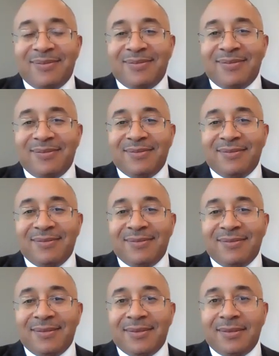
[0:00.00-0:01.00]

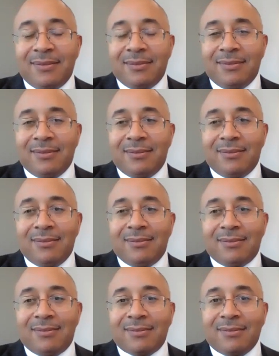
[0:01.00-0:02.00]

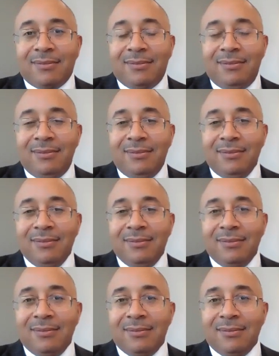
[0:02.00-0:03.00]

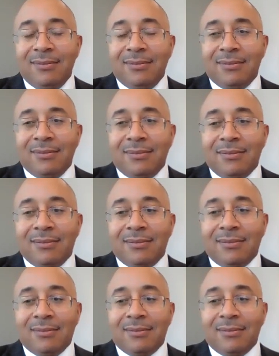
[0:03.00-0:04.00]

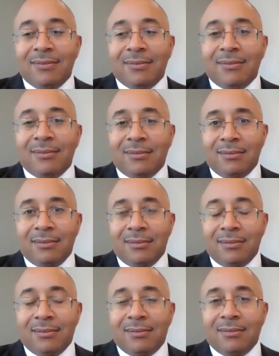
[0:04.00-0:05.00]

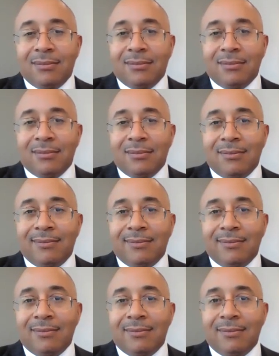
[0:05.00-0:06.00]

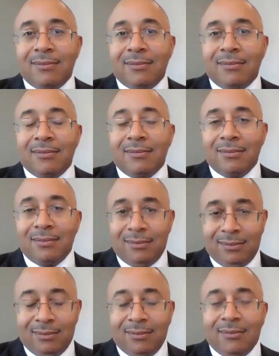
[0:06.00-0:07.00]

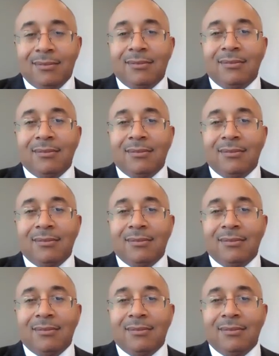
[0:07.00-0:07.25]
The person shown says nothing.